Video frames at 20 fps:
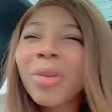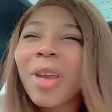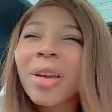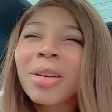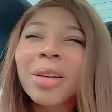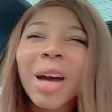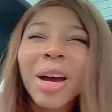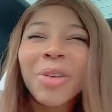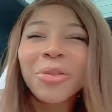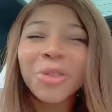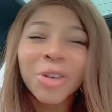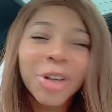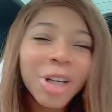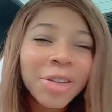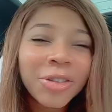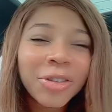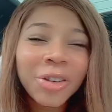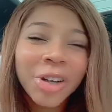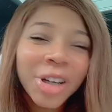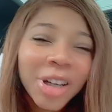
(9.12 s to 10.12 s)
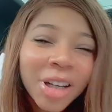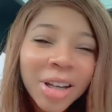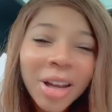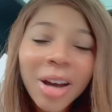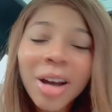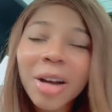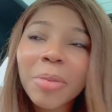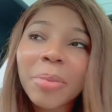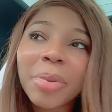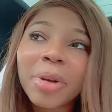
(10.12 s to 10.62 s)
not very very
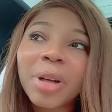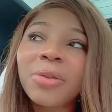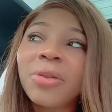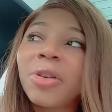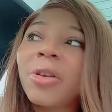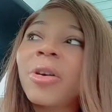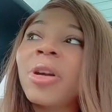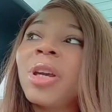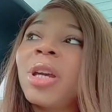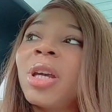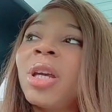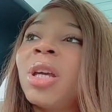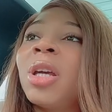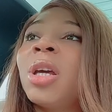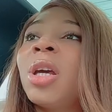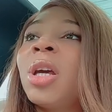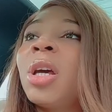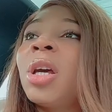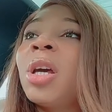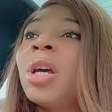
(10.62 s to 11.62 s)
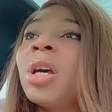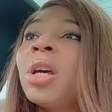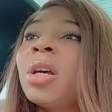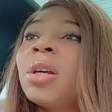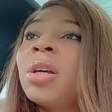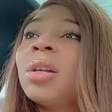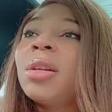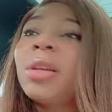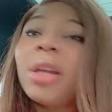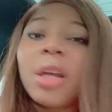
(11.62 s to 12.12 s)
long but a very
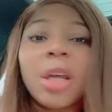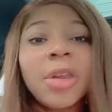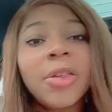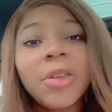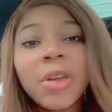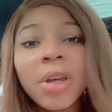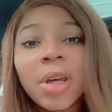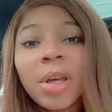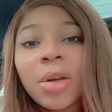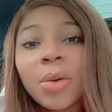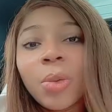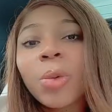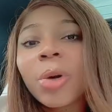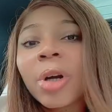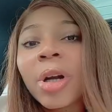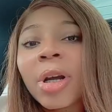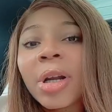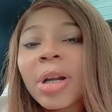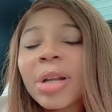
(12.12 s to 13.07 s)
lengthy word.